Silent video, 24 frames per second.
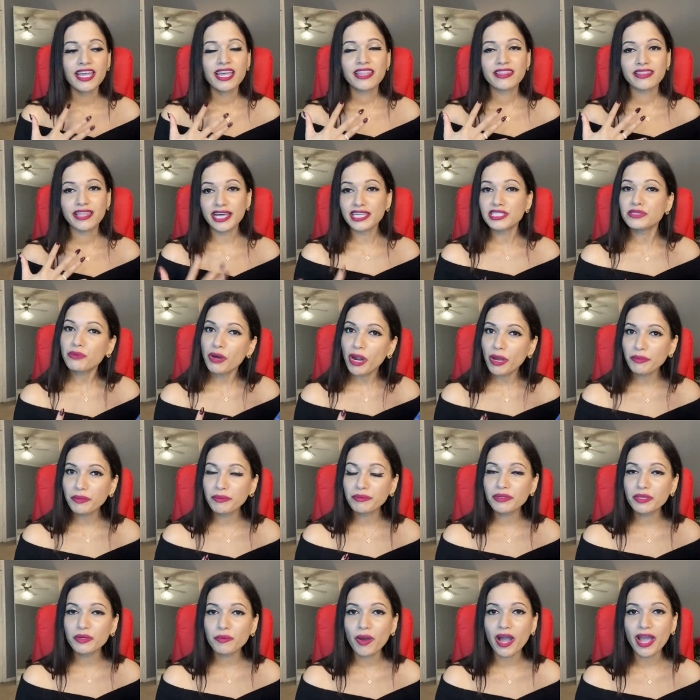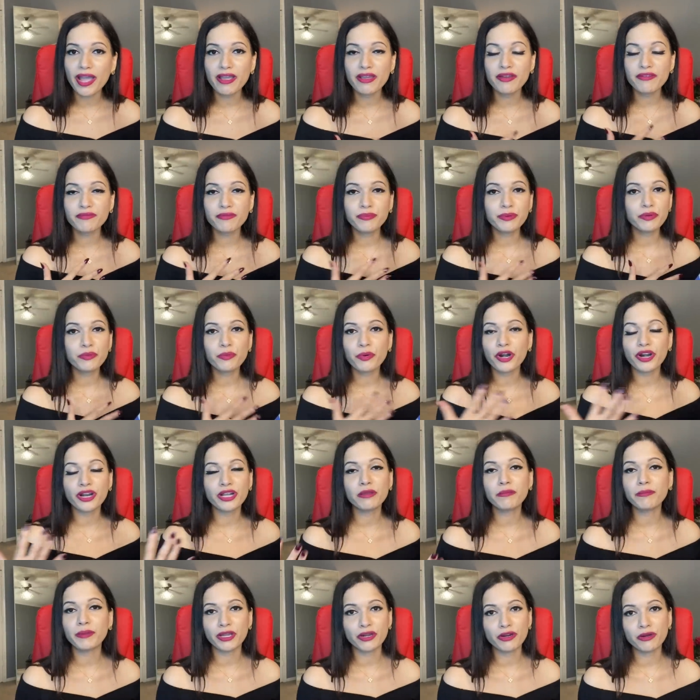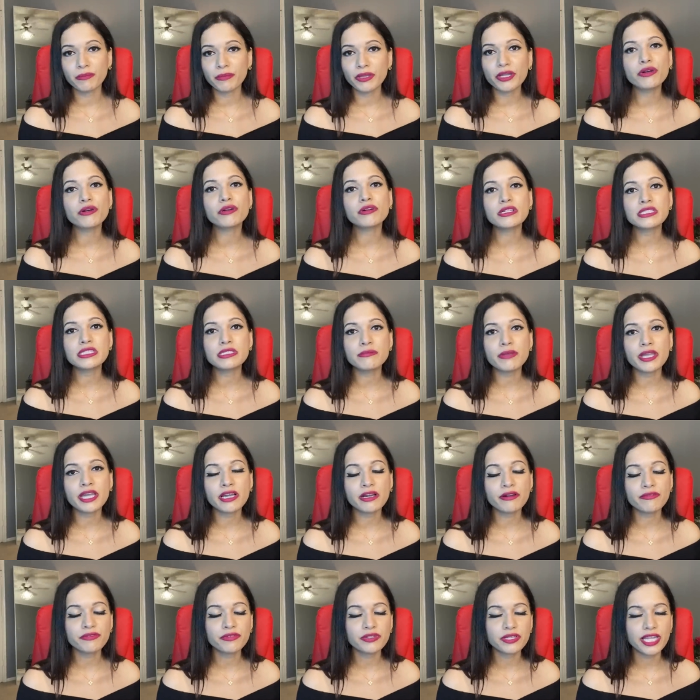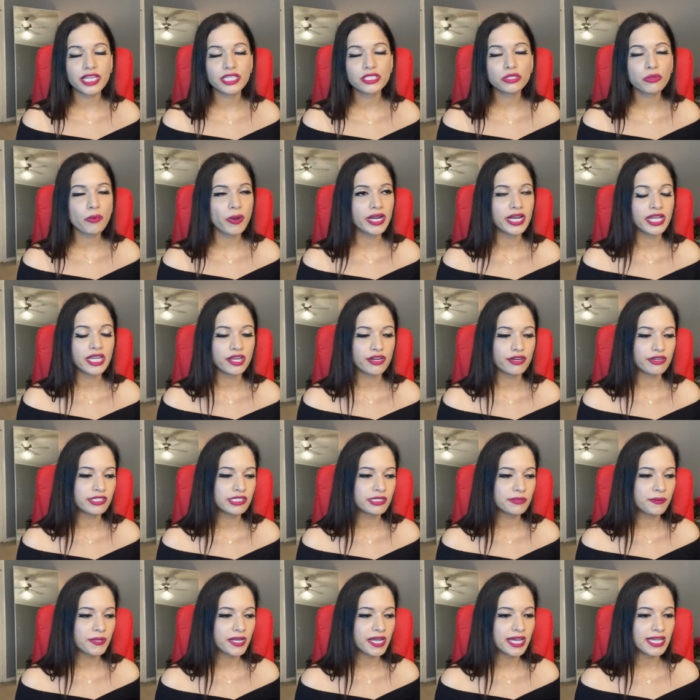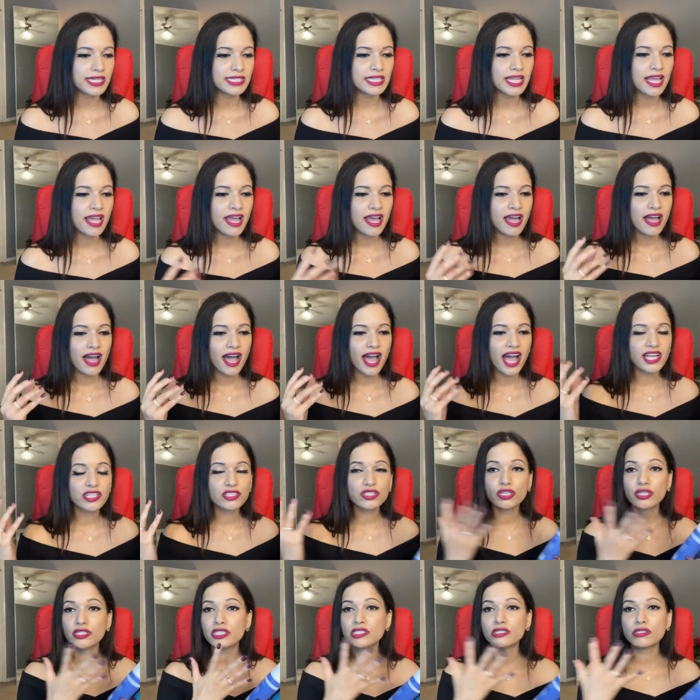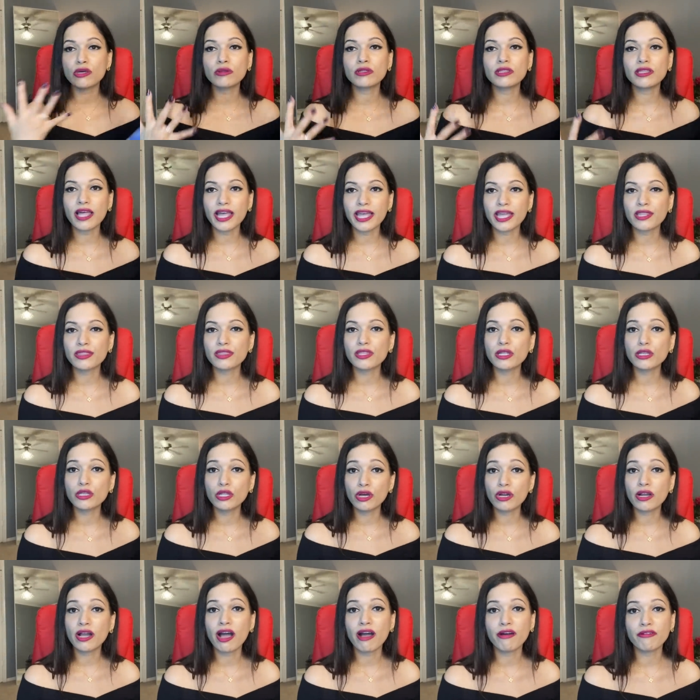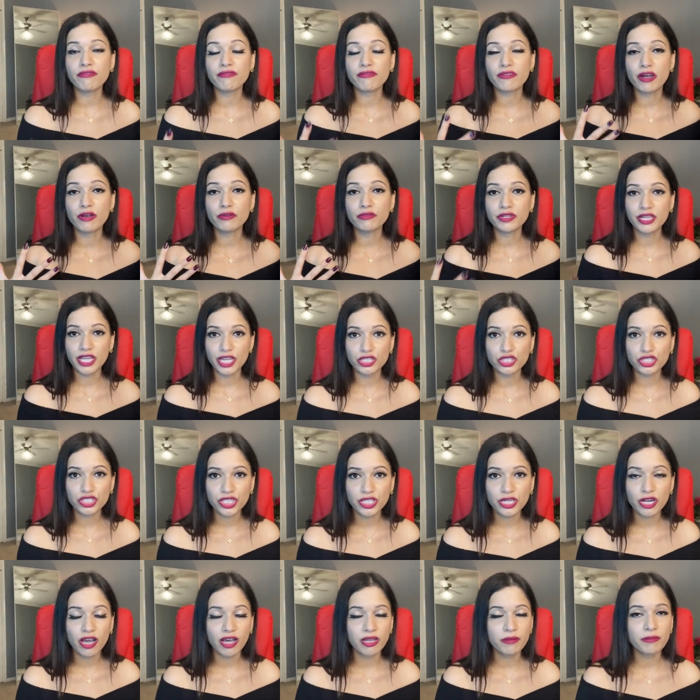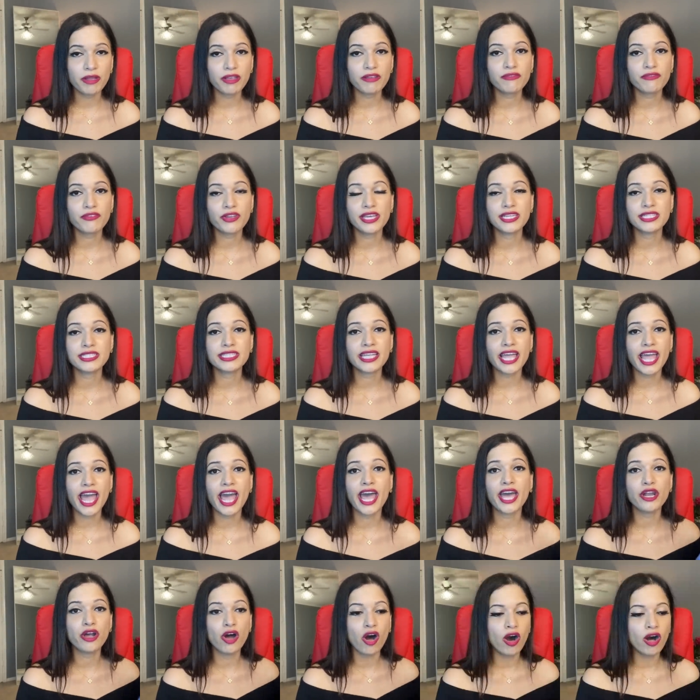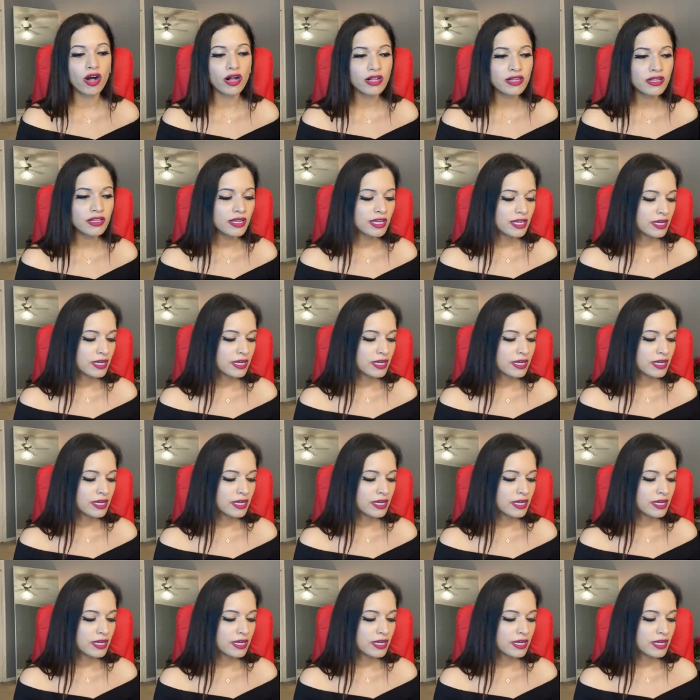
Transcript: That's probably why I've been wearing Bare Minerals makeup for like 20 years, because I just don't like the look of foundation on my face at all.